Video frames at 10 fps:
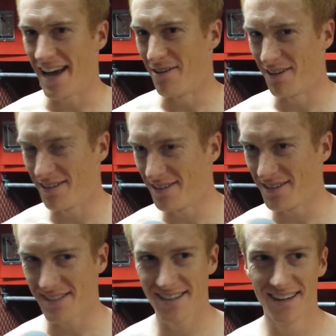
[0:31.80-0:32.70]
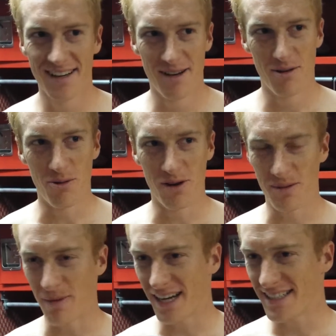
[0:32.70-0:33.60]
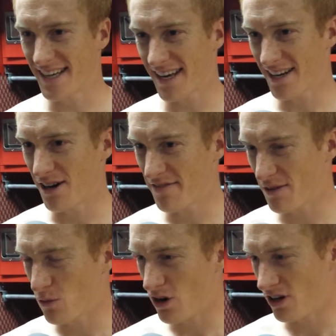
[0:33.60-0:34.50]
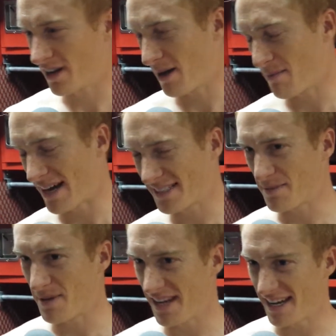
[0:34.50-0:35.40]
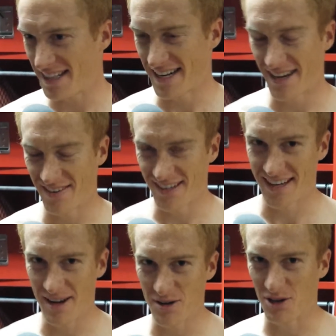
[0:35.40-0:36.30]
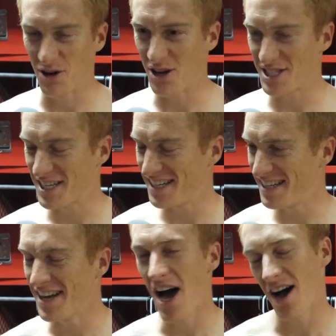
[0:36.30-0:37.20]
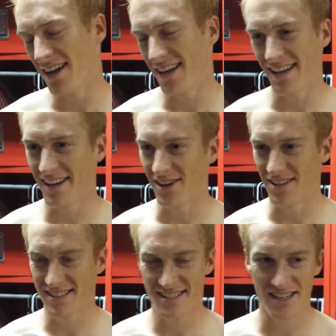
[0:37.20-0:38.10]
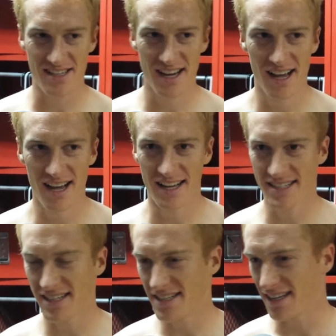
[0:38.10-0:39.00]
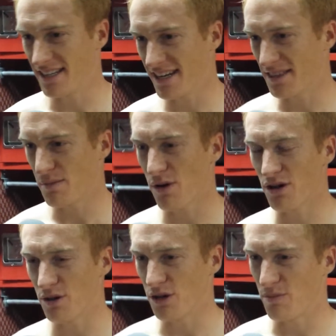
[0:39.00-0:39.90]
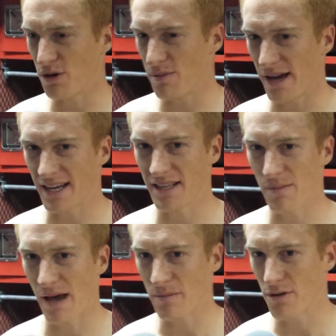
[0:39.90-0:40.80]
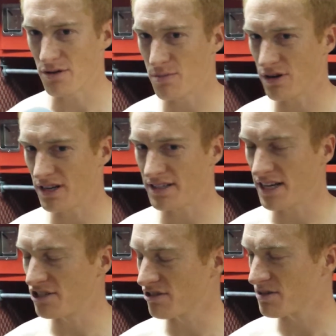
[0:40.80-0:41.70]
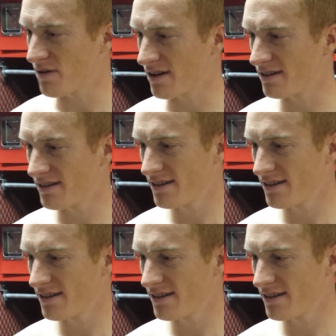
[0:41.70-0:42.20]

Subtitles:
Yeah, we wanted Mike to kick it off the wall and come back to me, and then I would cross it. No, it's instinct. You get the ball, you put it back in the back post, put it in a dangerous spot.